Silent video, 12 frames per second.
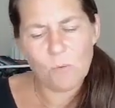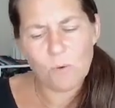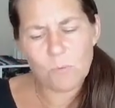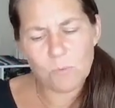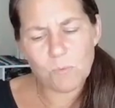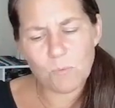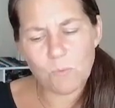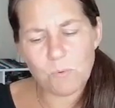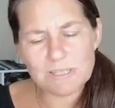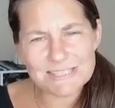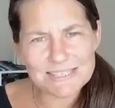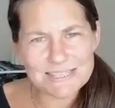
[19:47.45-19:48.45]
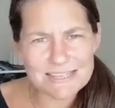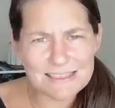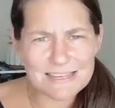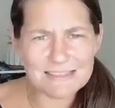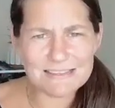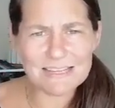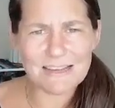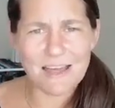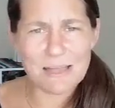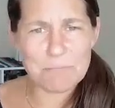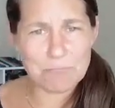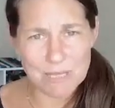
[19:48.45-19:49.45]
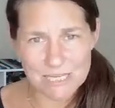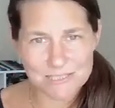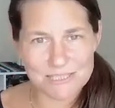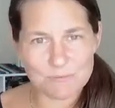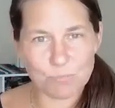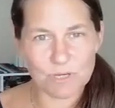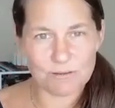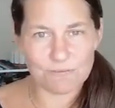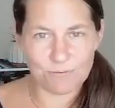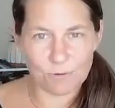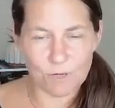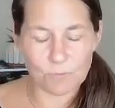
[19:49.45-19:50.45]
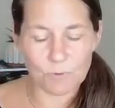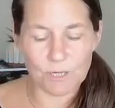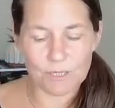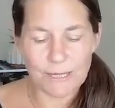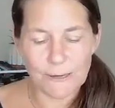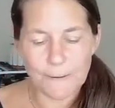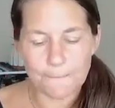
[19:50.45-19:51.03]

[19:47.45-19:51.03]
well, what's the thing that I'm meant to bring forward?